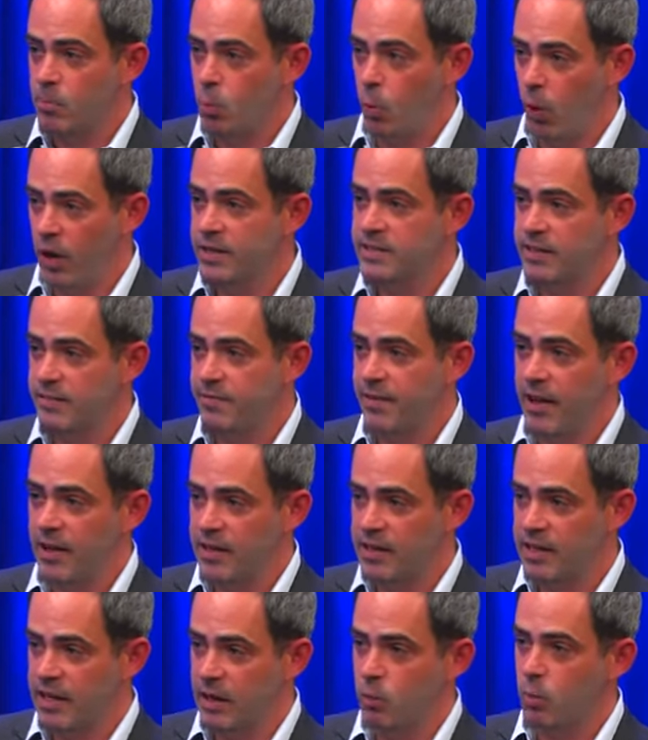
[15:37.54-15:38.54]
one's a
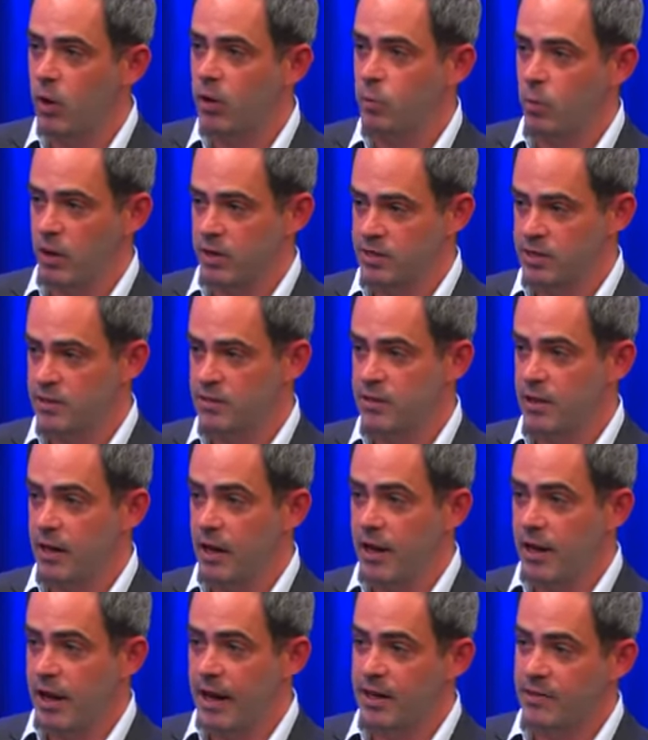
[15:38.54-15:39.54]
felony and one wasn't.
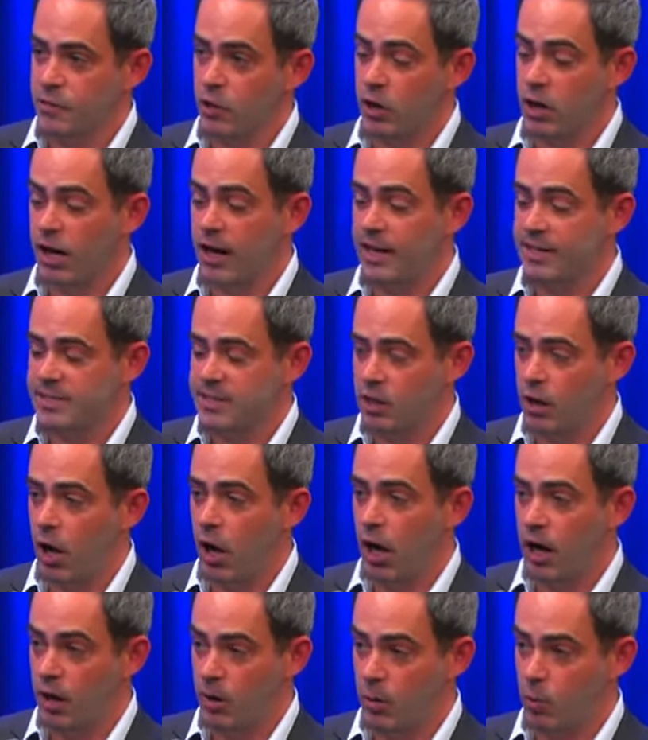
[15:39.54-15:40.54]
It took
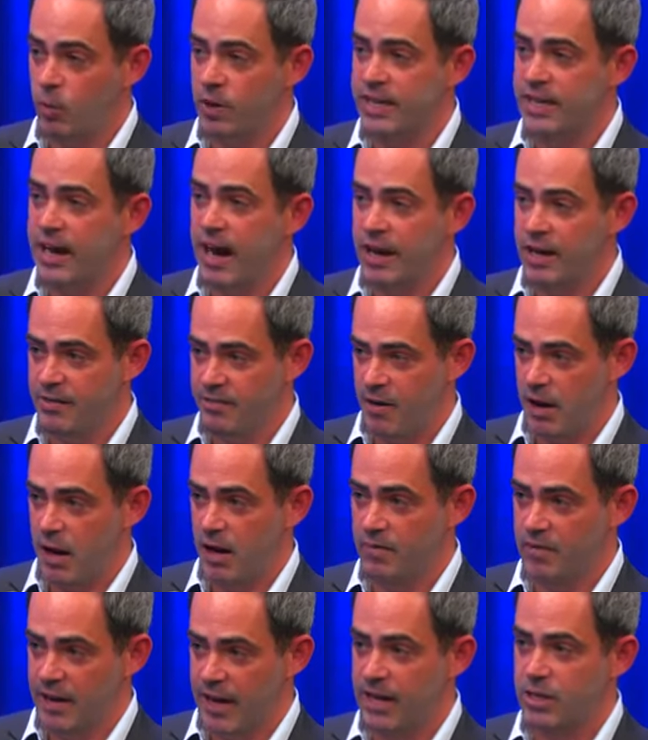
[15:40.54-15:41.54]
until we got
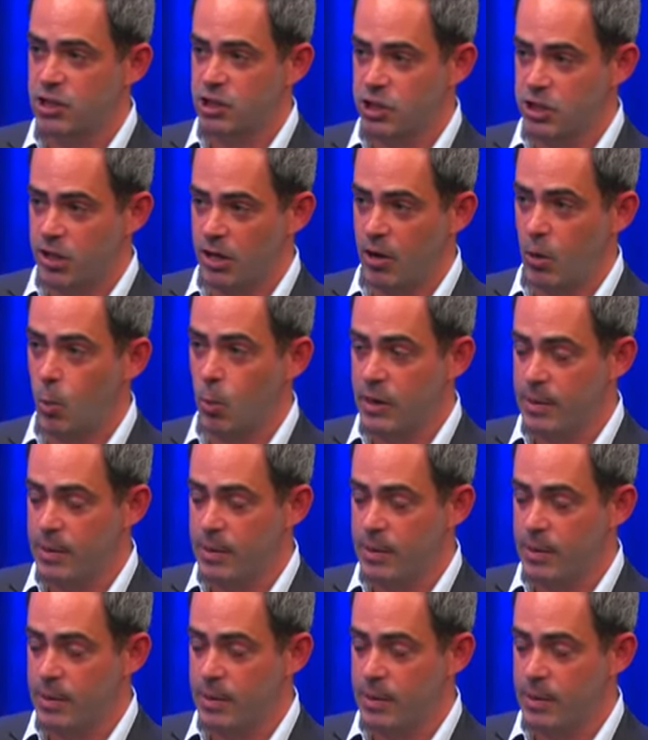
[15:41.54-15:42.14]
involved last year.